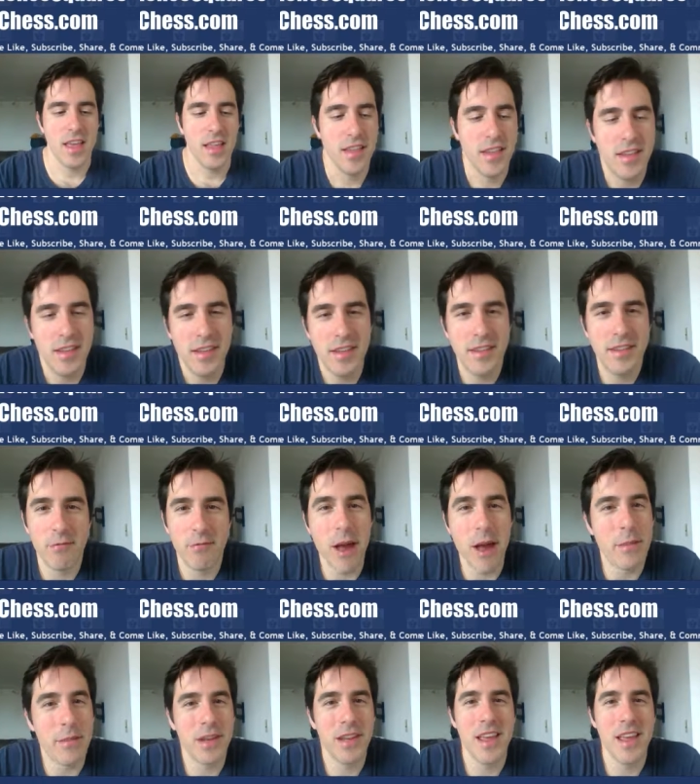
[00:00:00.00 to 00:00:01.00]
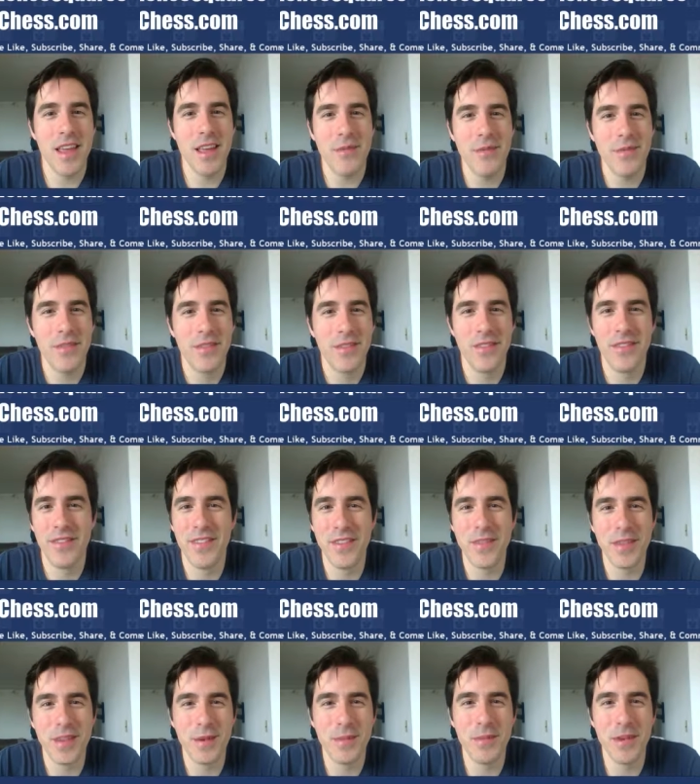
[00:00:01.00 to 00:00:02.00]
this is a rapid game,
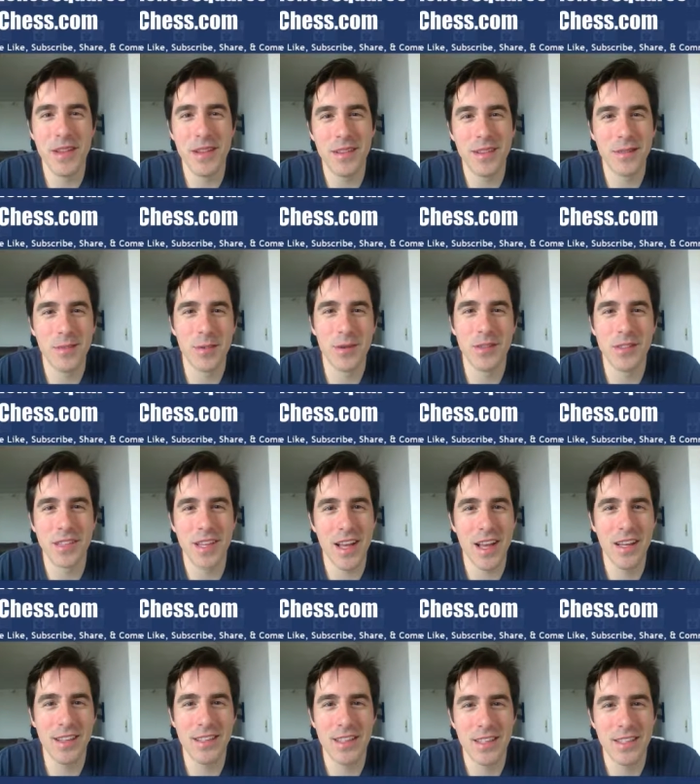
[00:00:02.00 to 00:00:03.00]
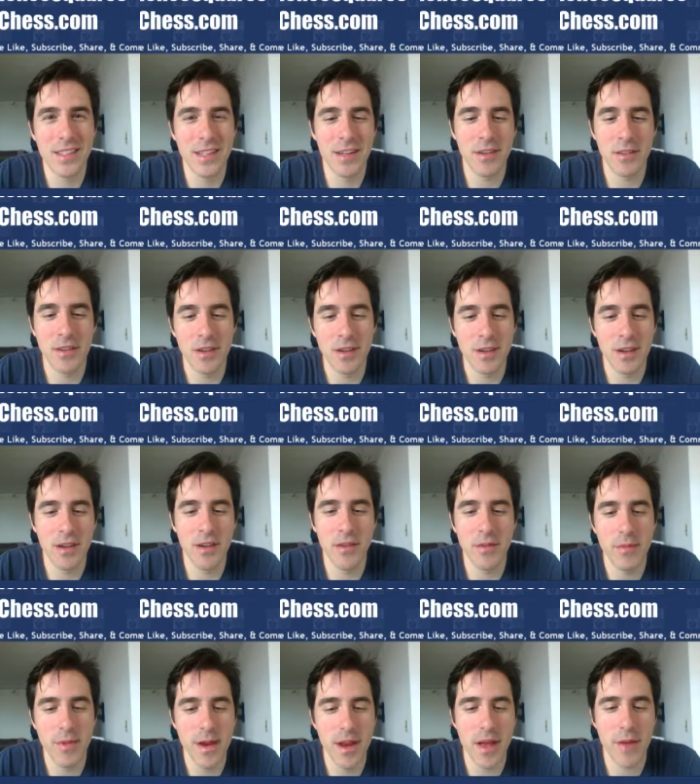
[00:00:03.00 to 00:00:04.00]
15 minutes per side, 10-second
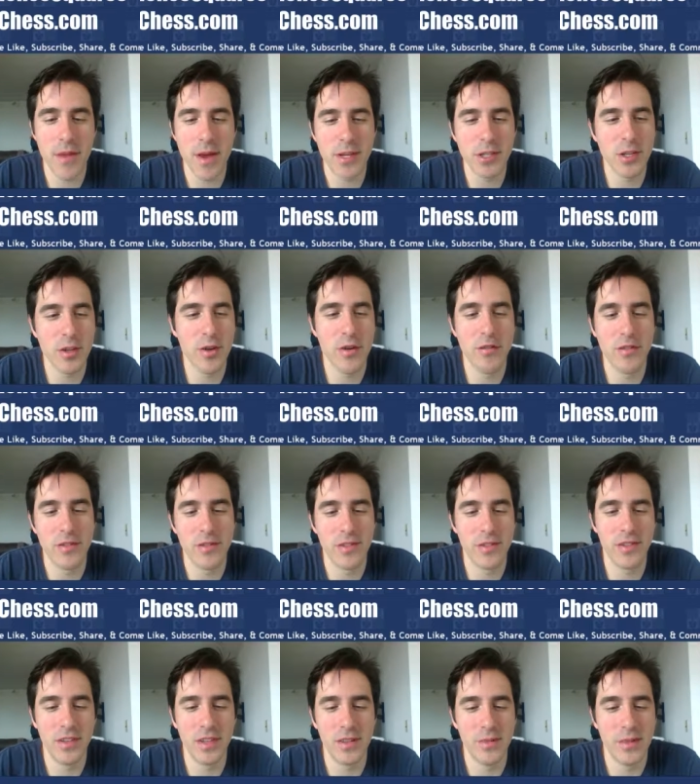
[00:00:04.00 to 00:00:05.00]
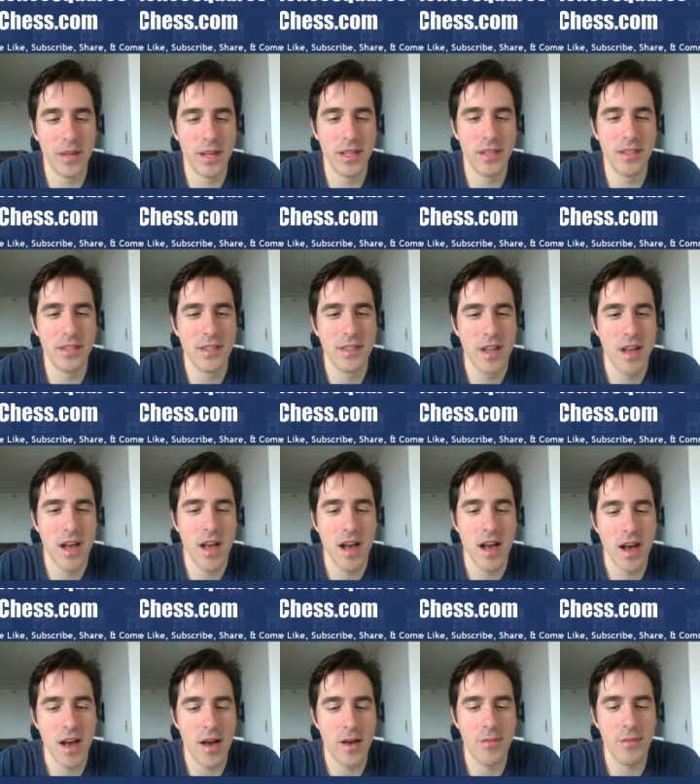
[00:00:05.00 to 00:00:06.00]
increment. I'm actually over 15 minutes
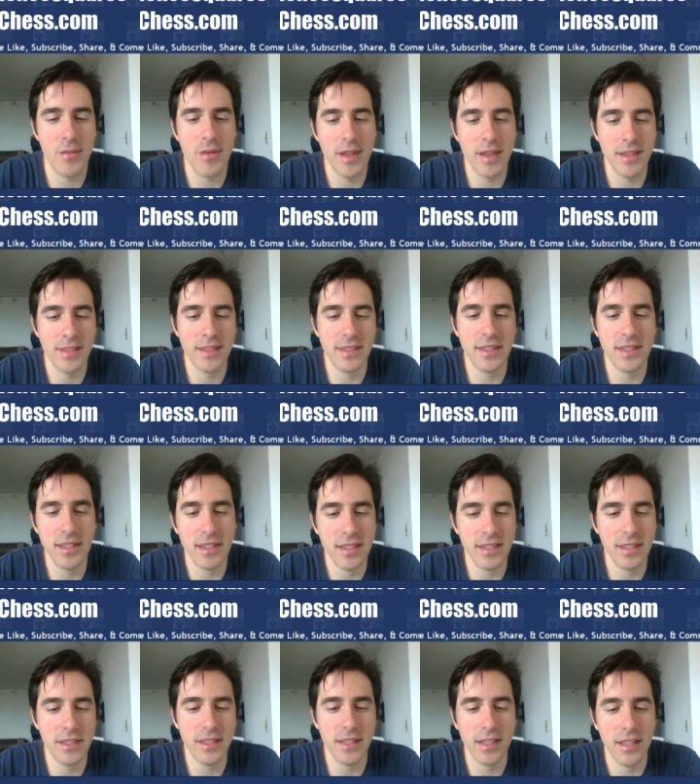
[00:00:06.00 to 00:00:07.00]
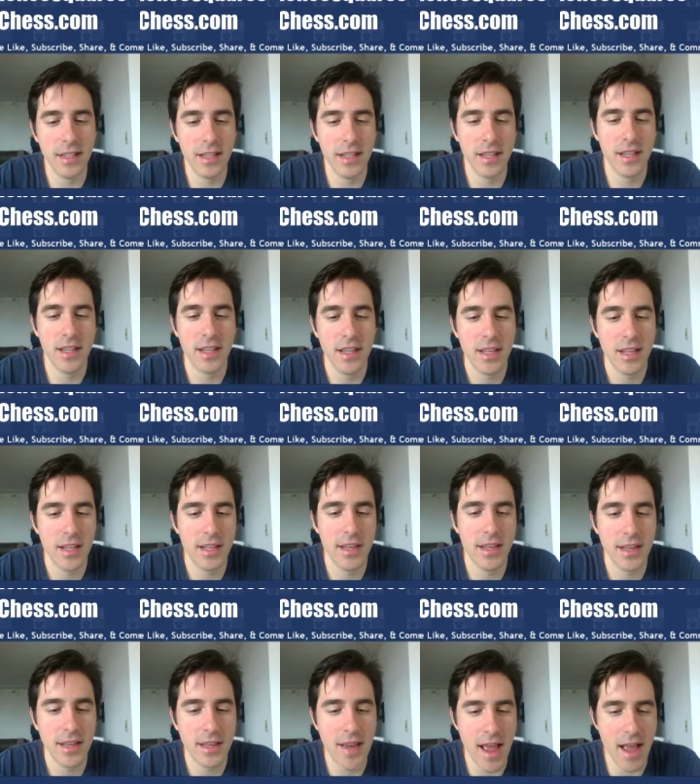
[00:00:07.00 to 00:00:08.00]
up until
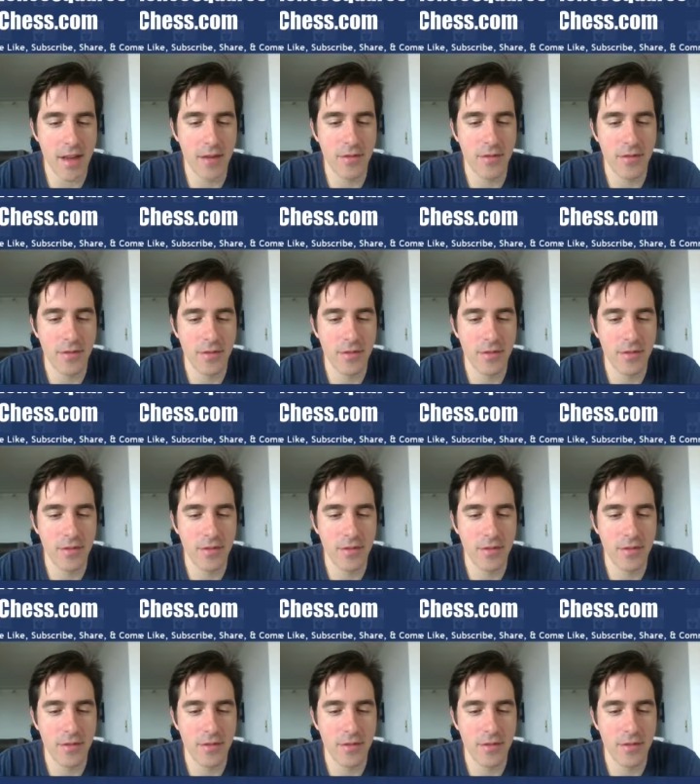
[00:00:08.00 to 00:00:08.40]
now.